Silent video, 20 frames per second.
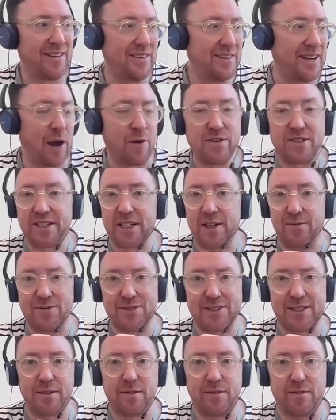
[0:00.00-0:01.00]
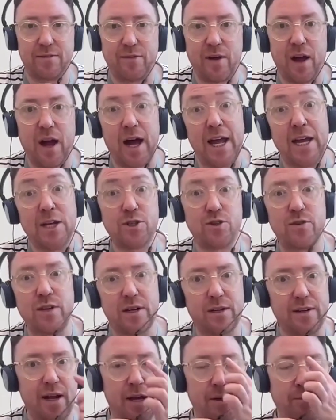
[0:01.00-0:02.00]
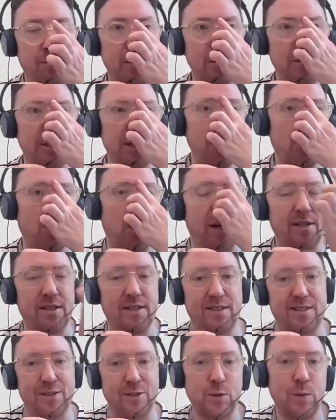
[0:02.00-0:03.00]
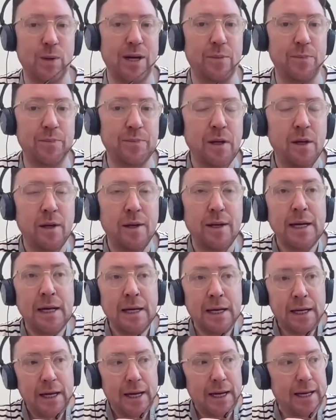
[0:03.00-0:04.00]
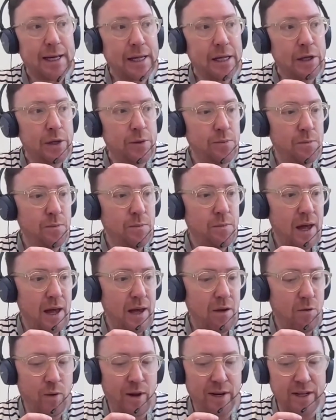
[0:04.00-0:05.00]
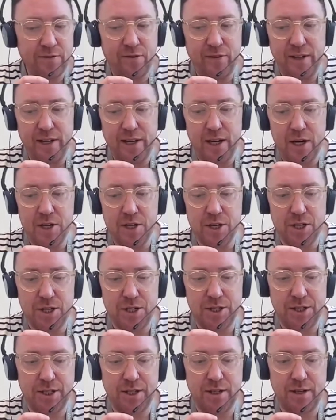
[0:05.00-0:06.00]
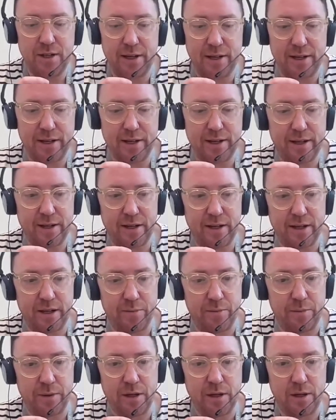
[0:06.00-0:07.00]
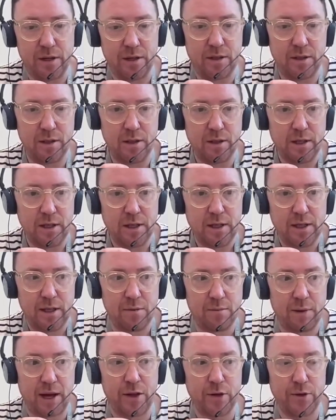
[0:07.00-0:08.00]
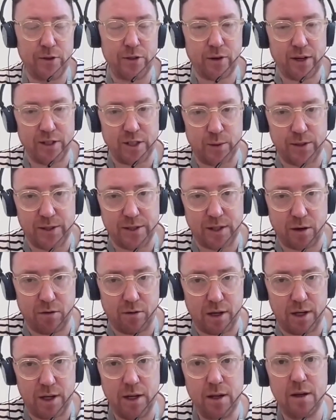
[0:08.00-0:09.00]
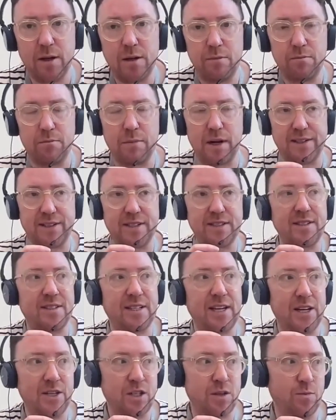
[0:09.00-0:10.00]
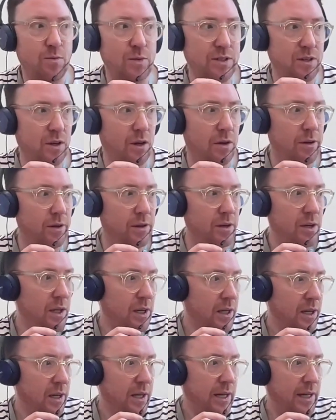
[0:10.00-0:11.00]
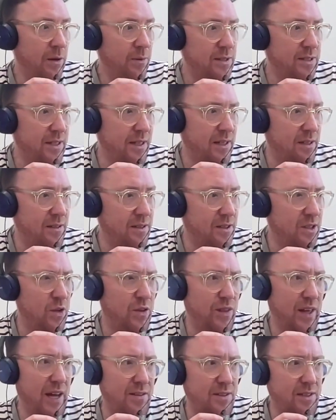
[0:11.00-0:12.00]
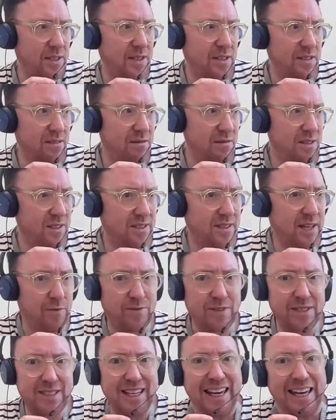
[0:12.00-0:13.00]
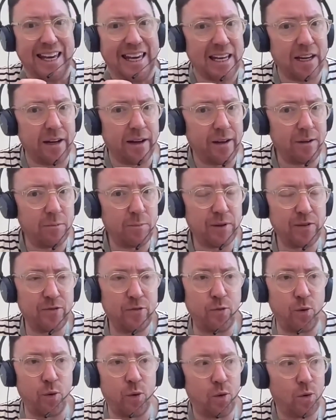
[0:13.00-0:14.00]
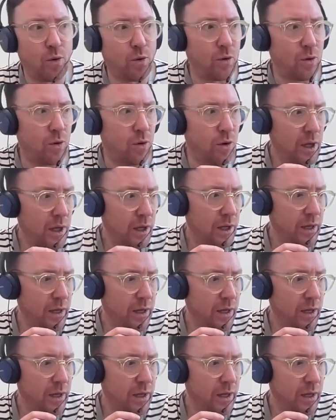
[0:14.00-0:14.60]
narratives of art history and museum practice as well. When I'd finished my undergraduate degree, my dissertation it was in 2017, before